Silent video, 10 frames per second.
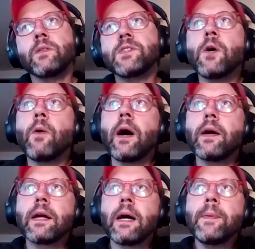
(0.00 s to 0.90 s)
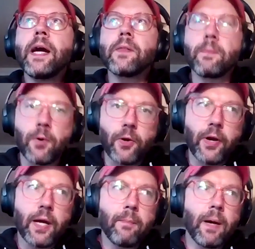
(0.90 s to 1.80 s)
So coming out of the
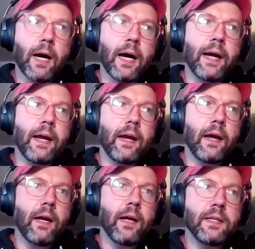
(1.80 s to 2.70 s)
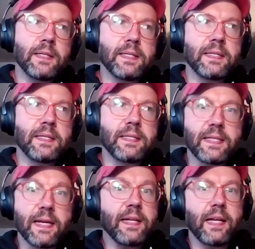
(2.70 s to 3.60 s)
program, I
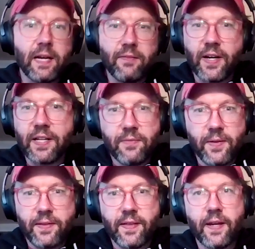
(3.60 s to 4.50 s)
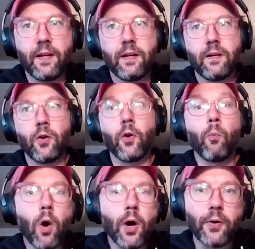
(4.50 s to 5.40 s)
did kind of naively think or
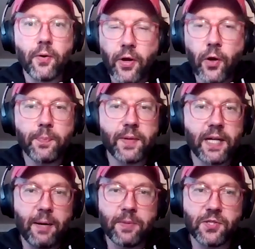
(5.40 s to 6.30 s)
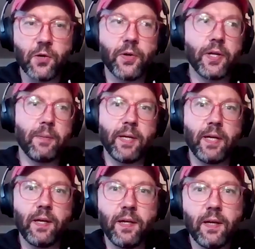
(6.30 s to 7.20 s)
want or hope that I was going to
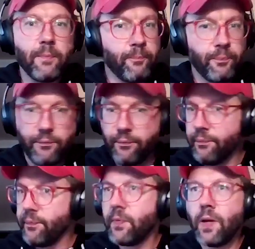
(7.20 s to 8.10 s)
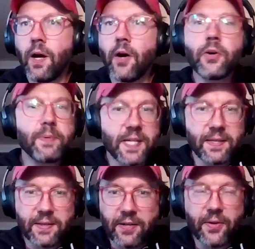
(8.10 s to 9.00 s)
be 100%
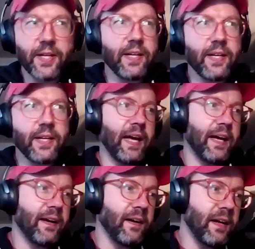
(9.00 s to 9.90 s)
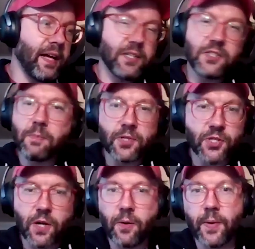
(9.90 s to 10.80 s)
literate and a
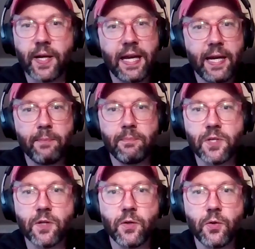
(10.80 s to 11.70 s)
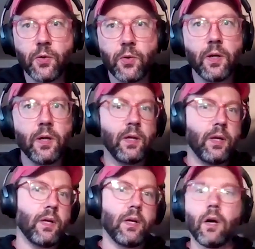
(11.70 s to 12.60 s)
superstar when it came to
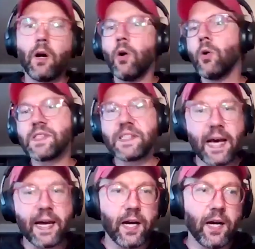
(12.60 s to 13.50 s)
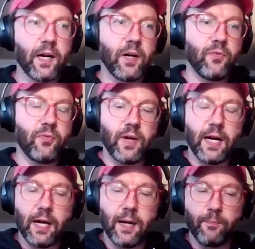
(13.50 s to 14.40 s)
a whole set of
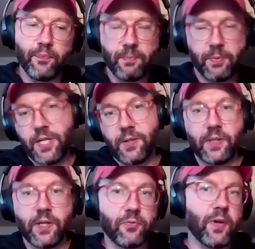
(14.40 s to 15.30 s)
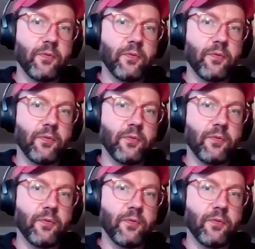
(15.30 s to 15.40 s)
particularly of